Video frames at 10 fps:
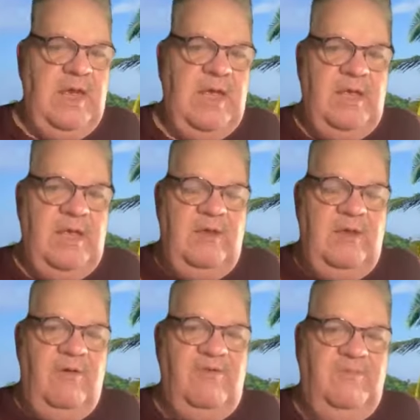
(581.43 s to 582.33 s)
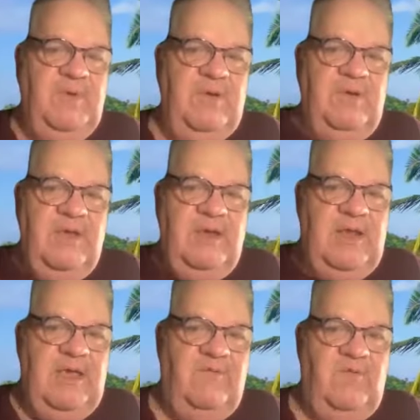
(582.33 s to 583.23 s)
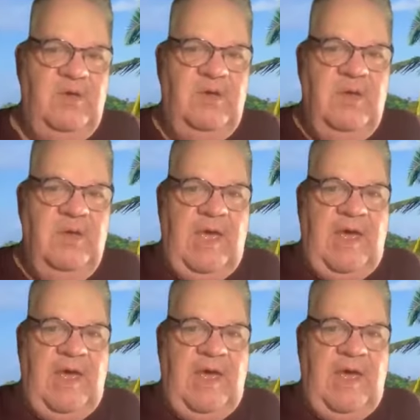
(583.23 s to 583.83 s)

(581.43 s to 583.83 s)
The Holy Spirit can even